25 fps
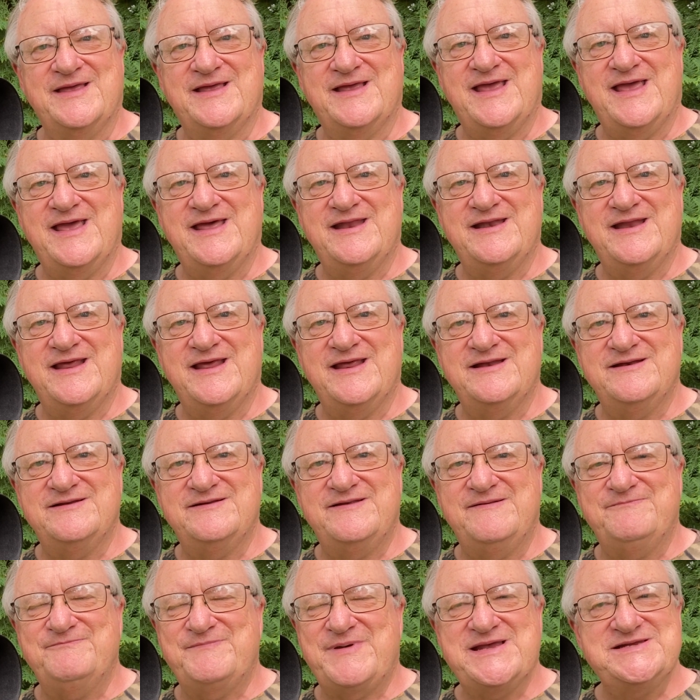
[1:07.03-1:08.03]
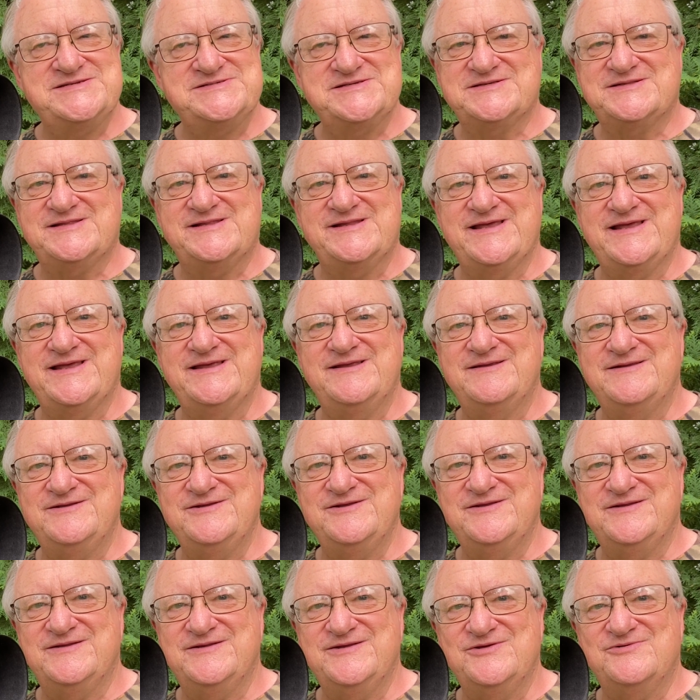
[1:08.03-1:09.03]
And basically,
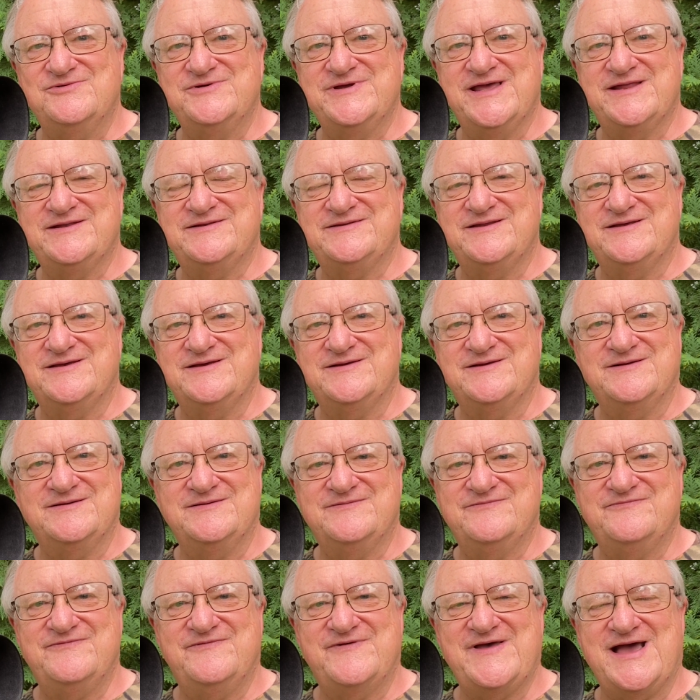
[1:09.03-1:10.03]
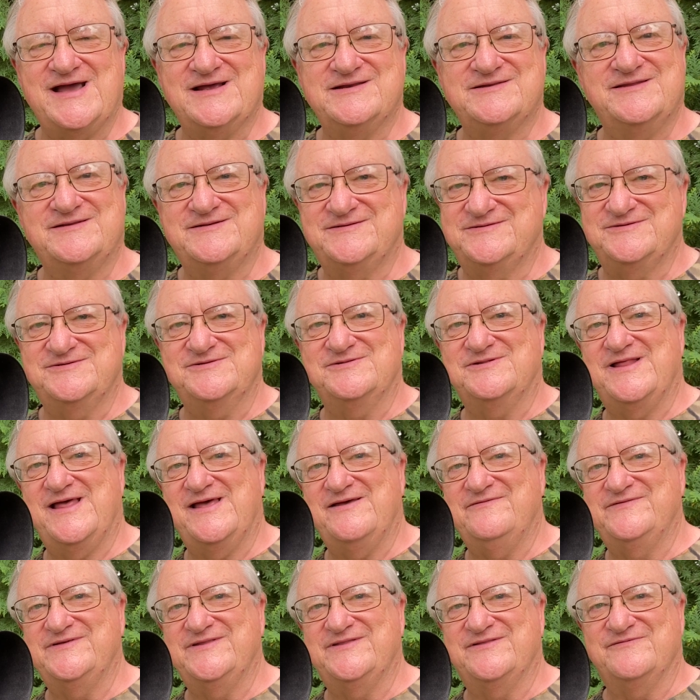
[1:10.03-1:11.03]
you'll get the fact that you'll
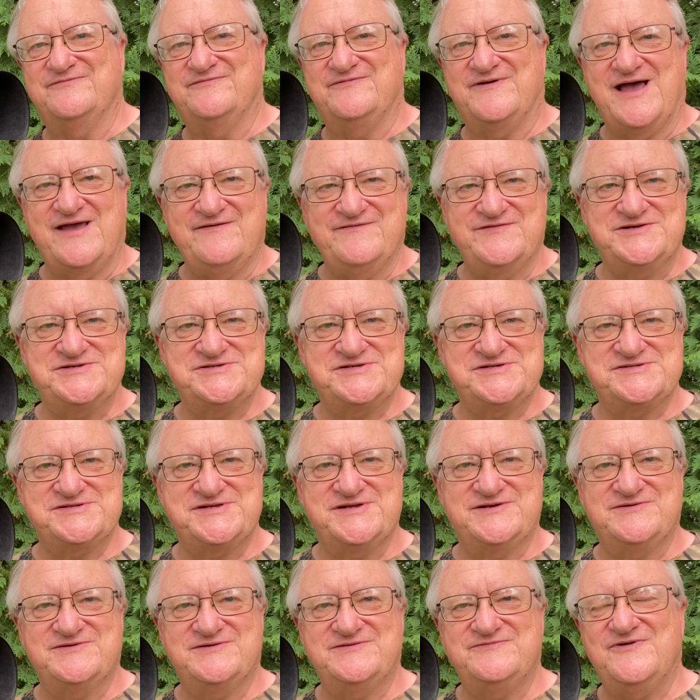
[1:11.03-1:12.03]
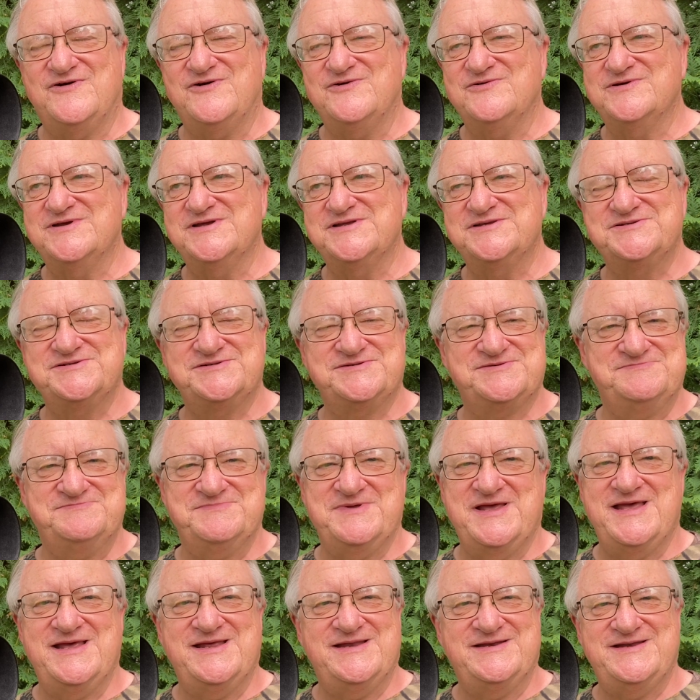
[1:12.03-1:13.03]
have either 5 inches in focus,
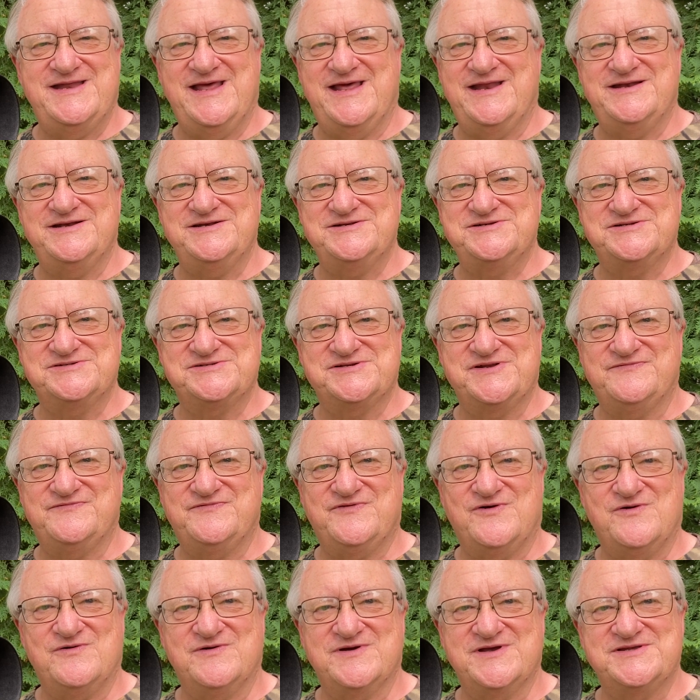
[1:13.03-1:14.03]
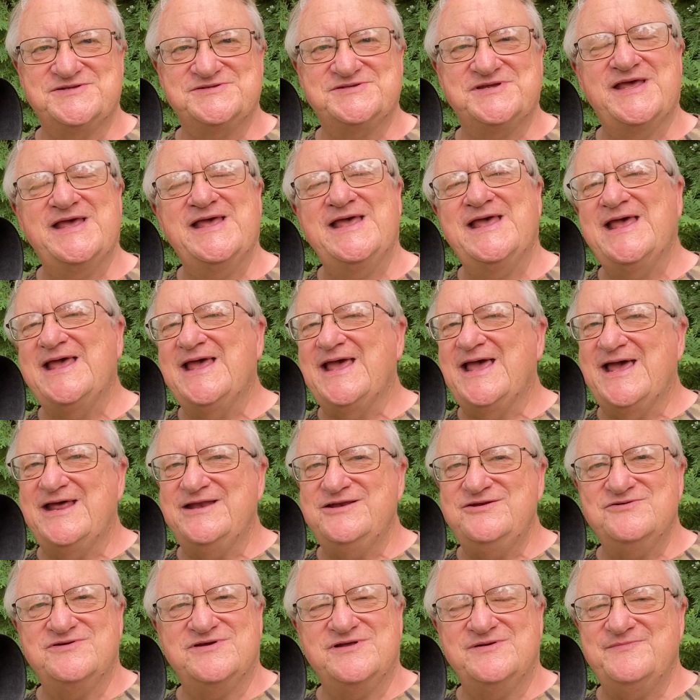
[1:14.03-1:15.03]
10 inches in focus, and
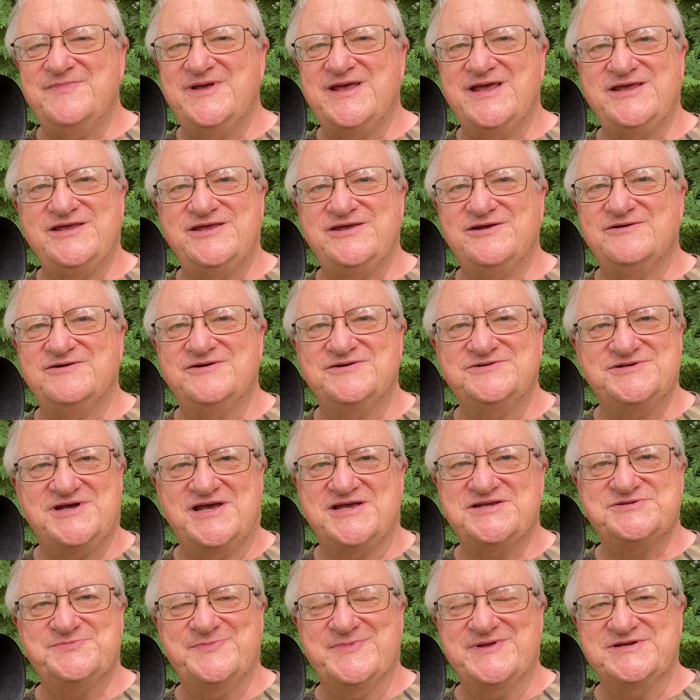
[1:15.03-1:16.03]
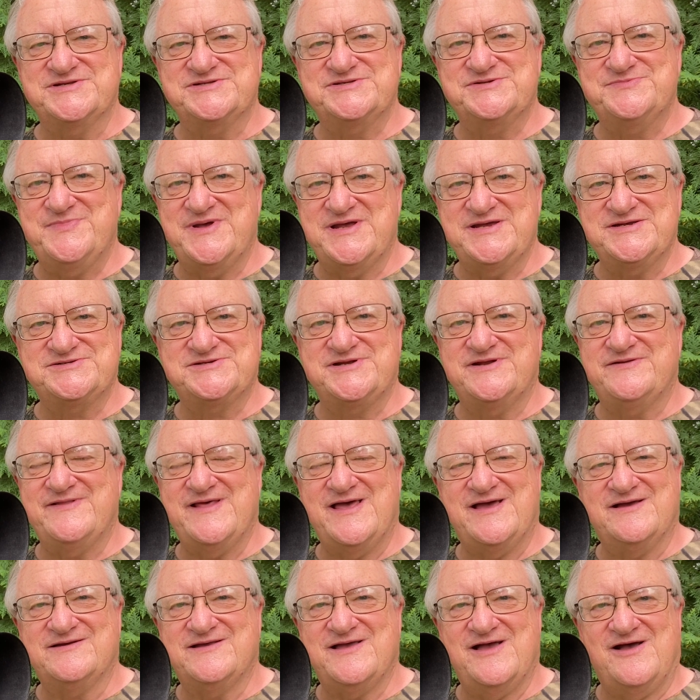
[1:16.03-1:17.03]
you can make your adjustments based on
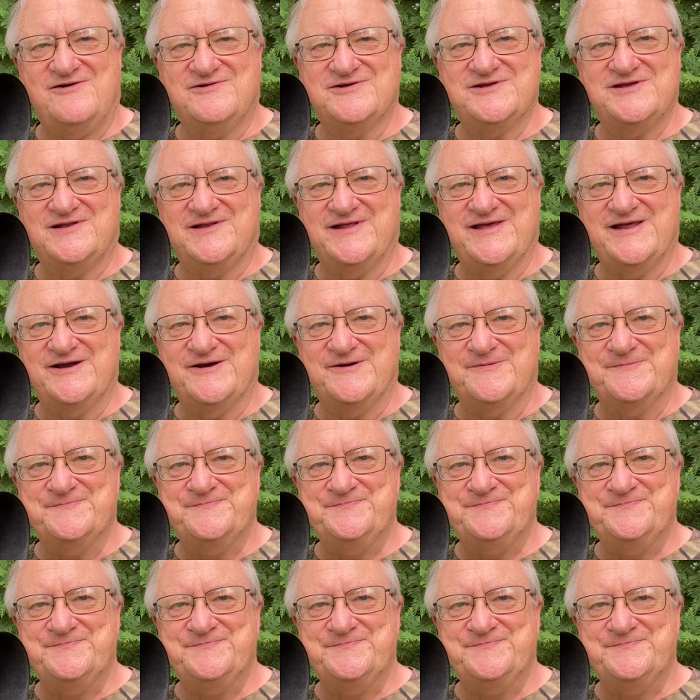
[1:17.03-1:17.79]
that calculator.